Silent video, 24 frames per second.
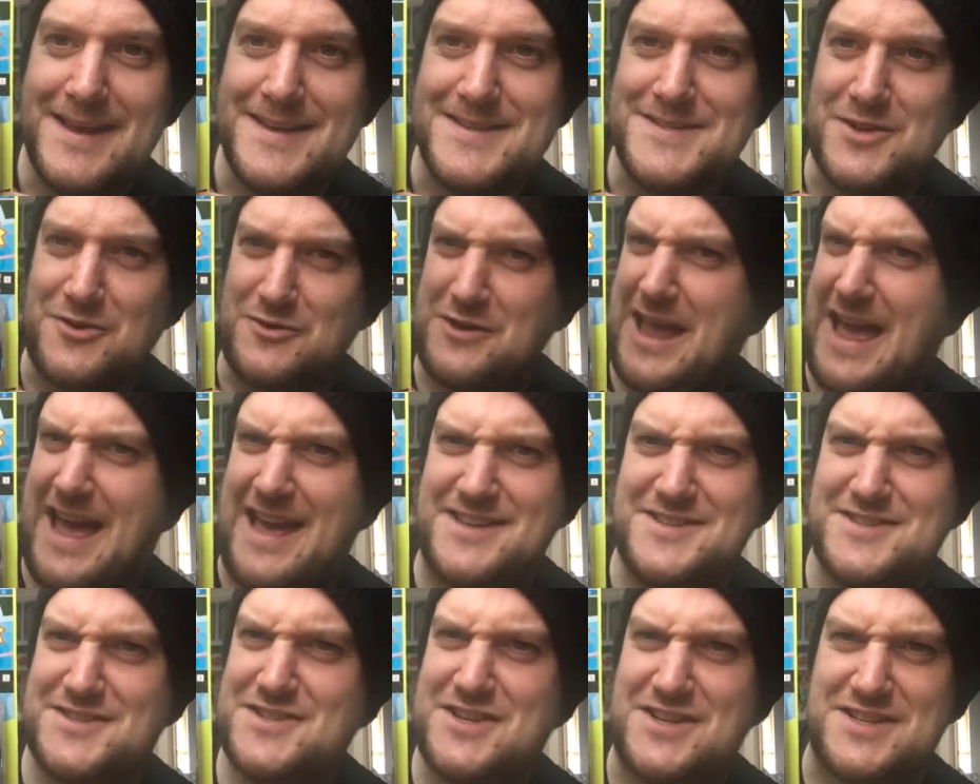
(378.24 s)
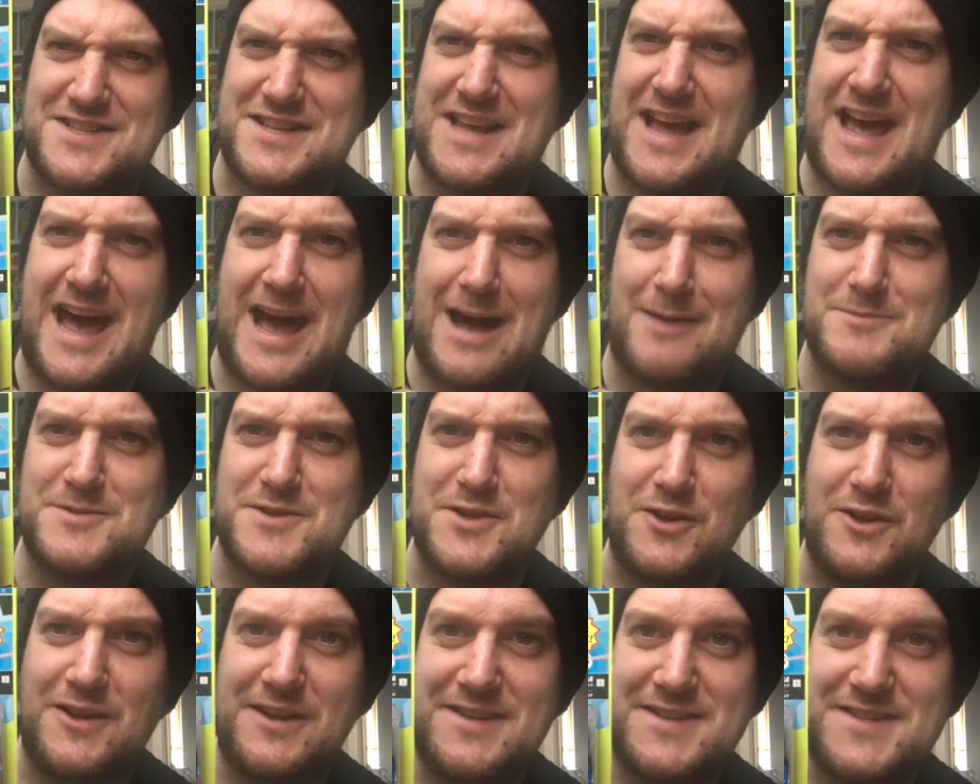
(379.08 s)
So yeah, it's just
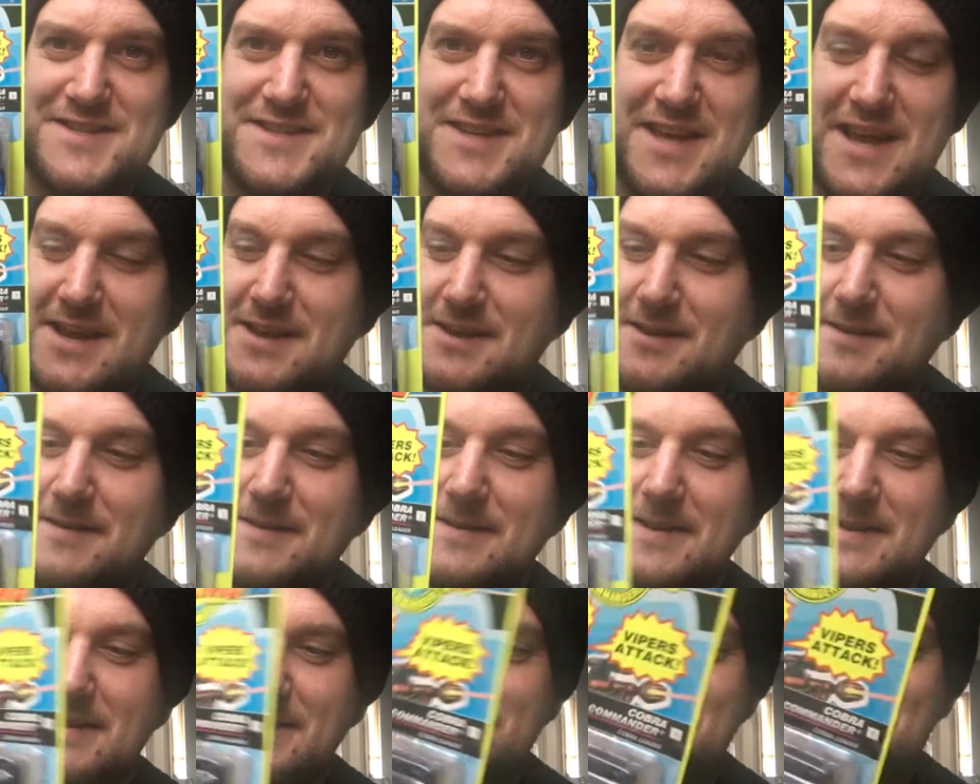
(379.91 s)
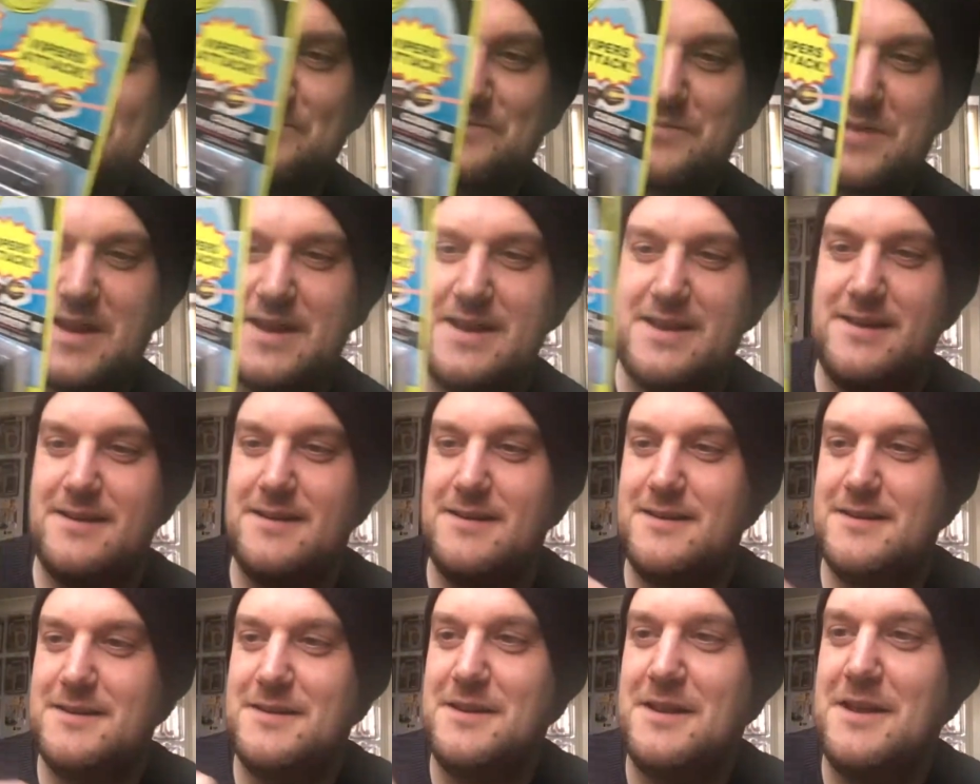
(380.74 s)
absolutely insane. Here,
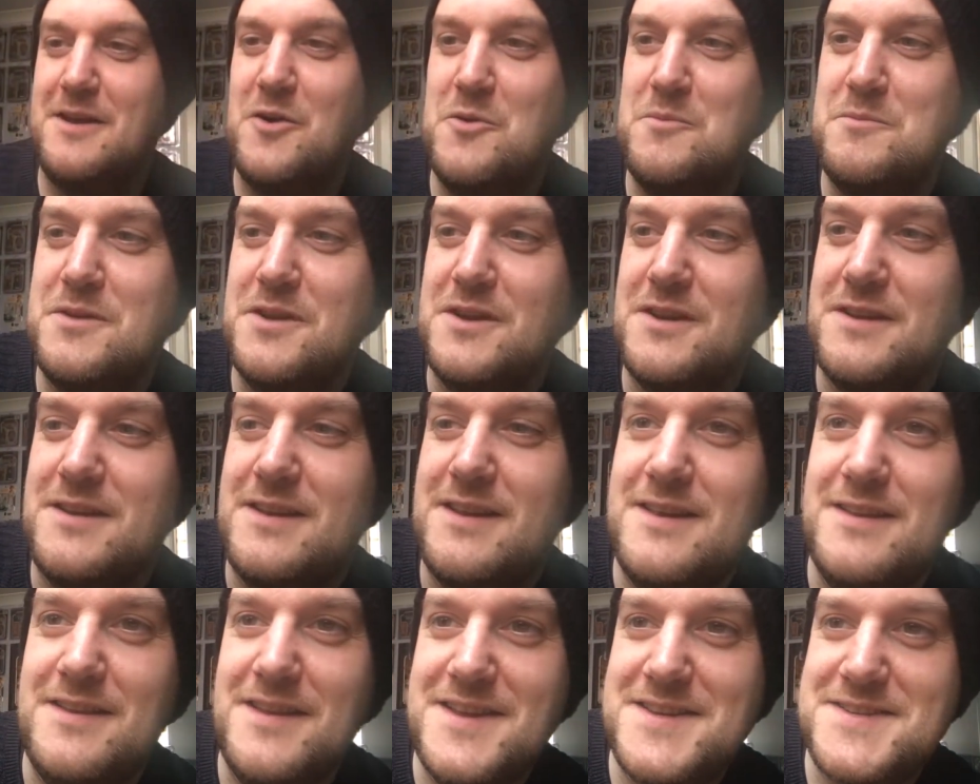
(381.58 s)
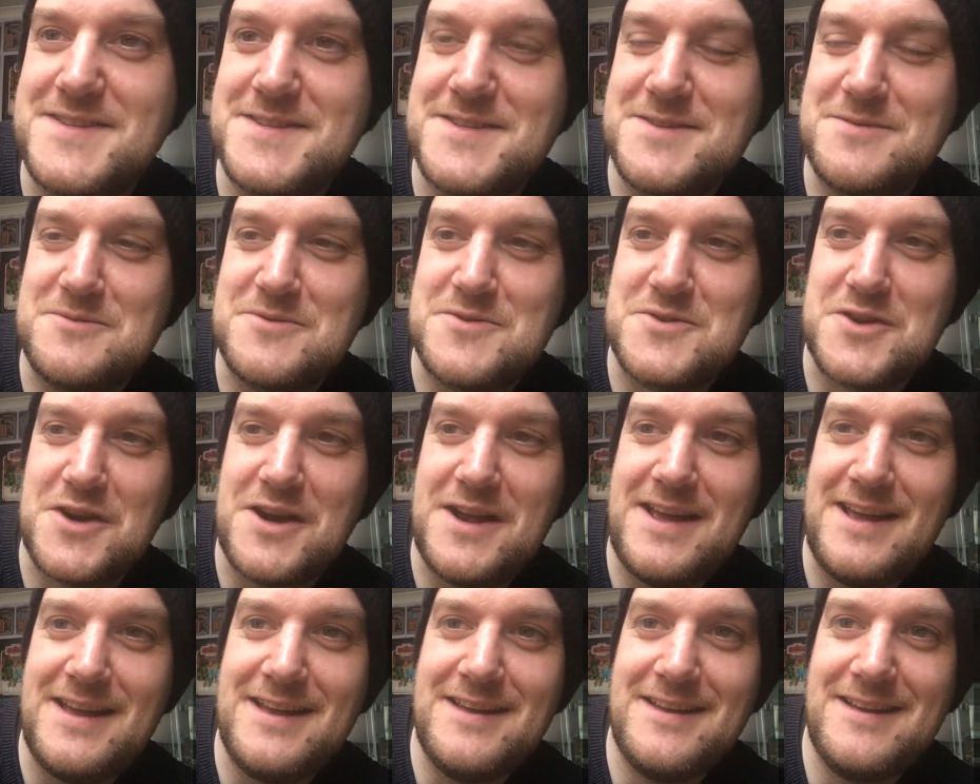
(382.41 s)
well, I hope you can hear this.
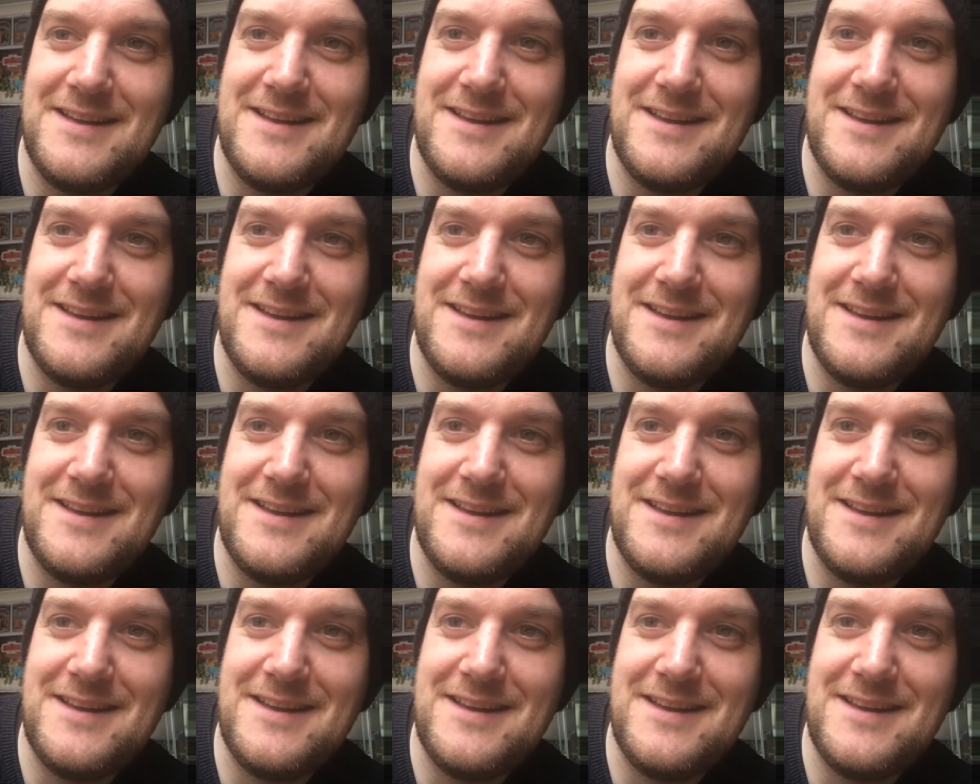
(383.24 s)
Try it.